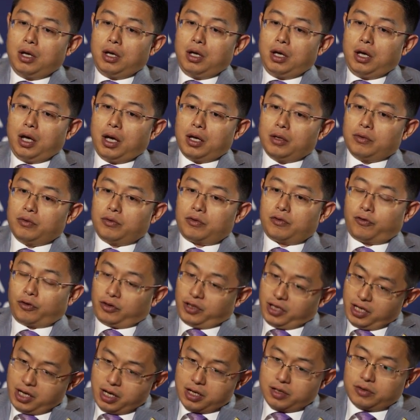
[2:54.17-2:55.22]
And for
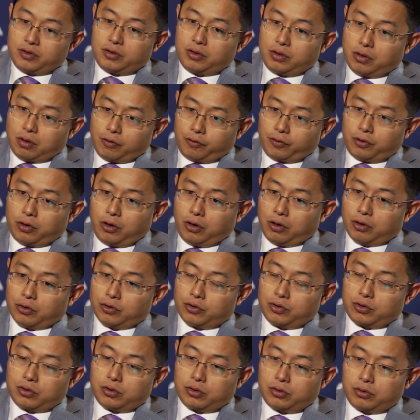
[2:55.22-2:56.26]
that, of
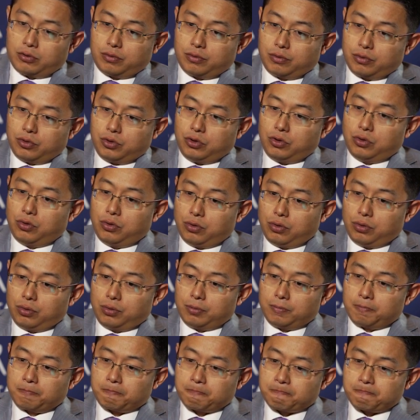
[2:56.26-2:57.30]
course, you
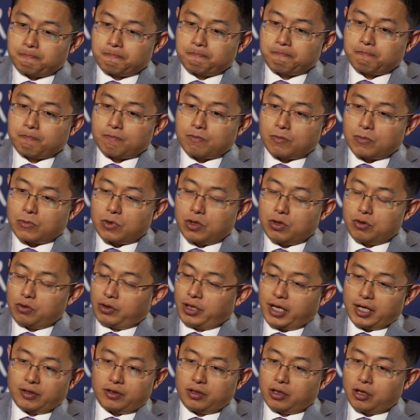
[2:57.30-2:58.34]

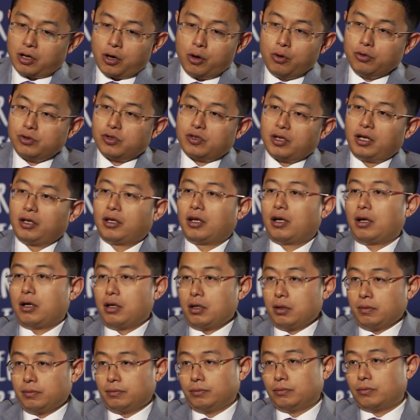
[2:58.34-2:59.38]
get a huge data.
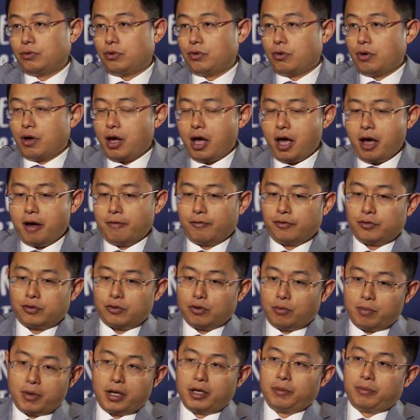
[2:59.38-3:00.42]
You have so
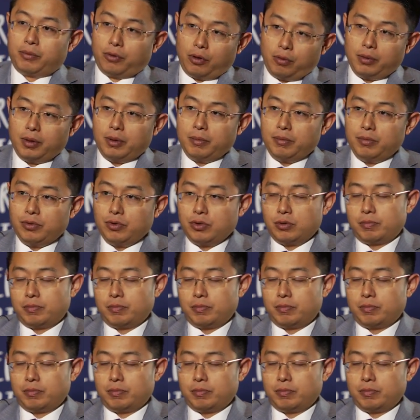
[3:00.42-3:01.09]
many problems